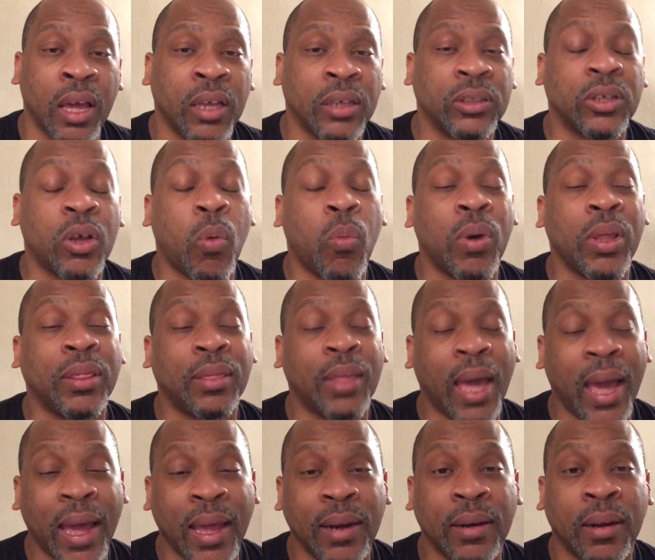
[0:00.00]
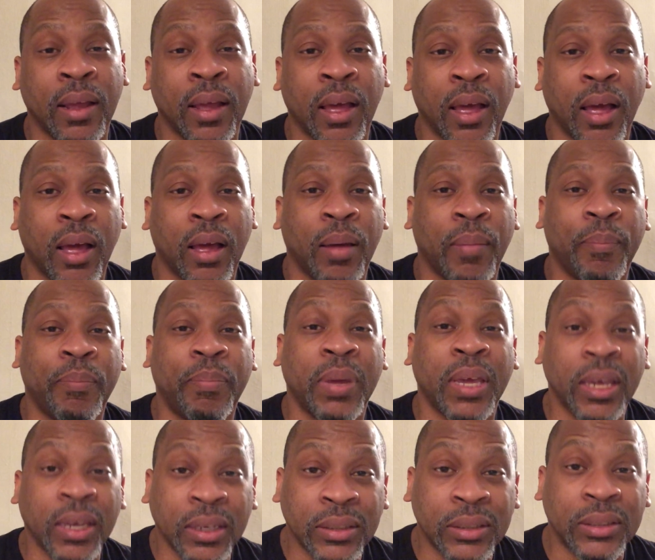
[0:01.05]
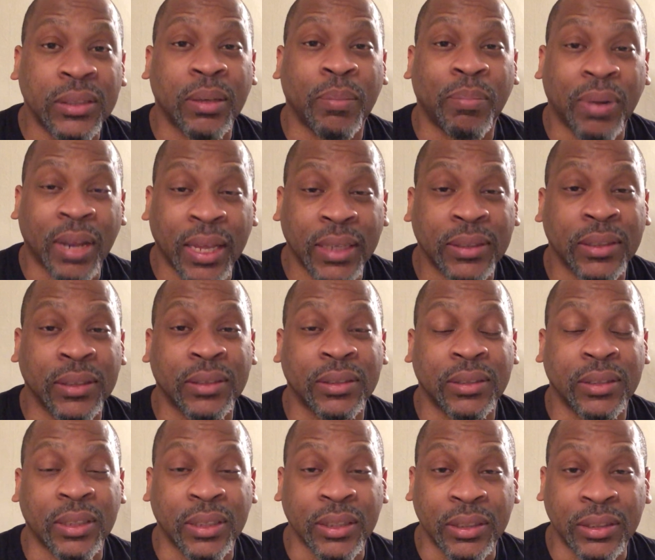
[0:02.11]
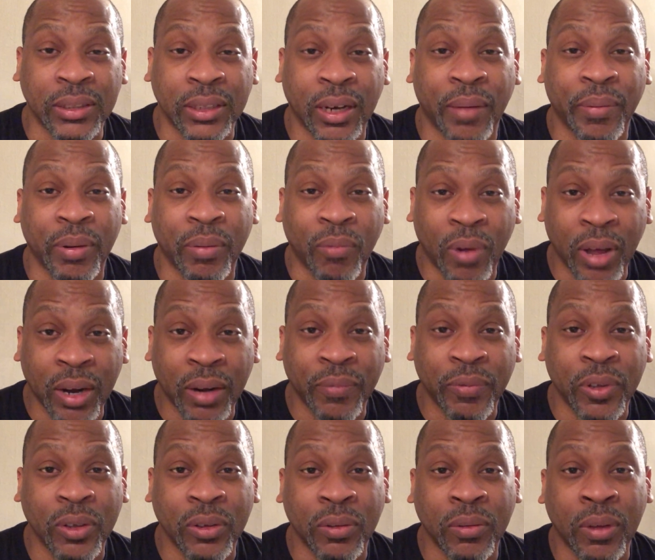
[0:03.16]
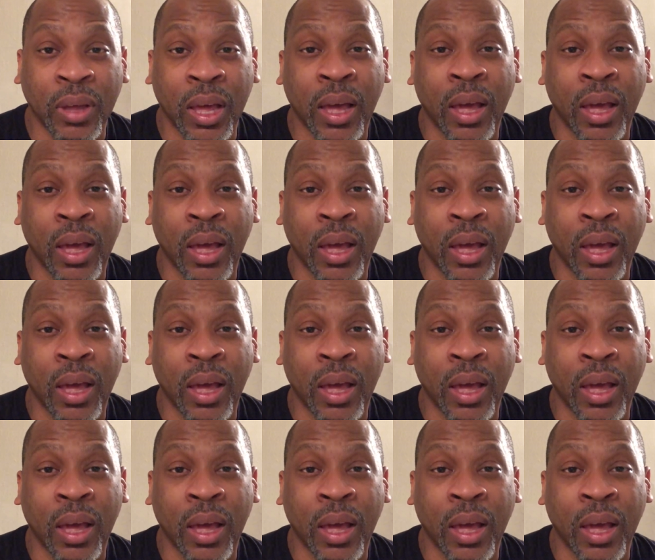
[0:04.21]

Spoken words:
So with that, peace and blessings to each and every one of you.